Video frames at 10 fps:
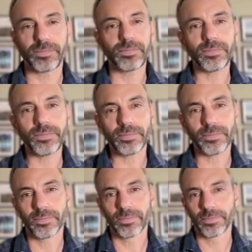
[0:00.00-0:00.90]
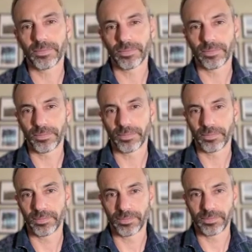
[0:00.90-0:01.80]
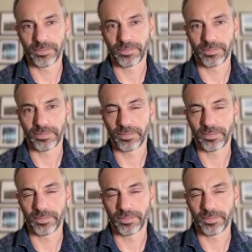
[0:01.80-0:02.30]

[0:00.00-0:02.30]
This person isn't speaking.